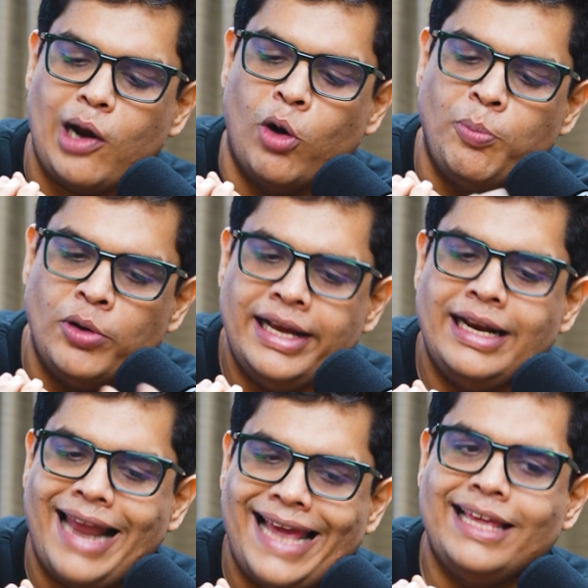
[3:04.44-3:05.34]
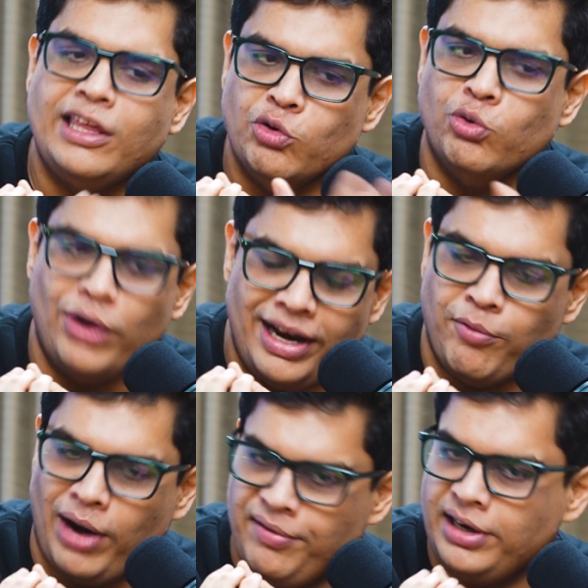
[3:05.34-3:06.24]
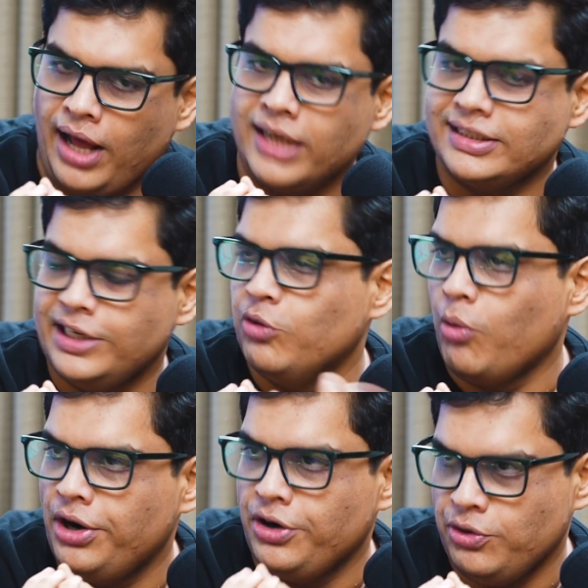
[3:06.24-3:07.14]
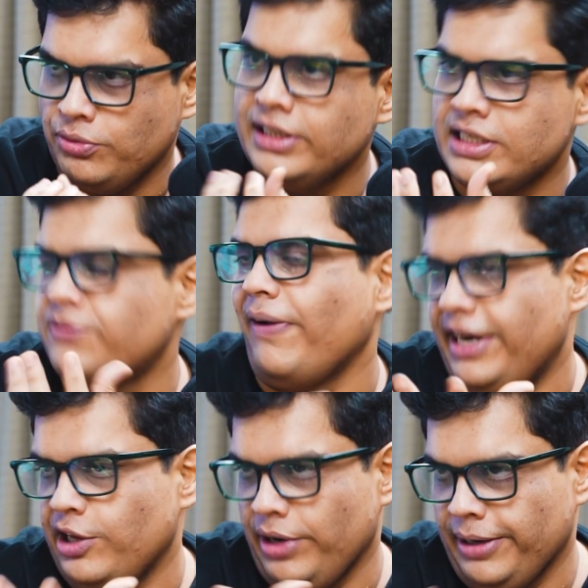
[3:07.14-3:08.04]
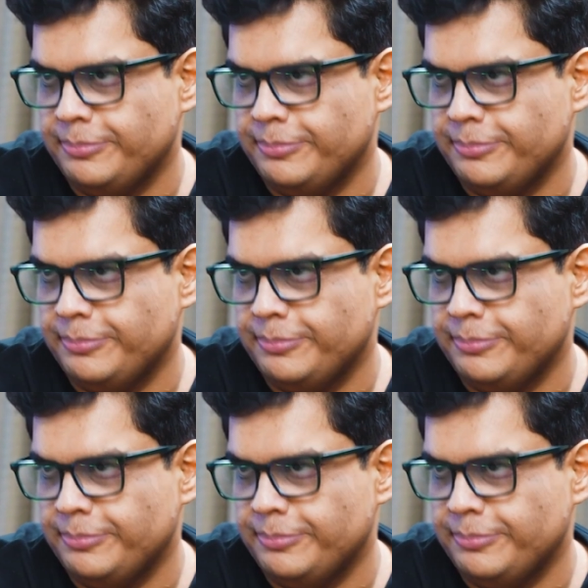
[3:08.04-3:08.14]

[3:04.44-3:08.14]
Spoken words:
outputting like you in whatever task that you wanted to do. This is fine tuning.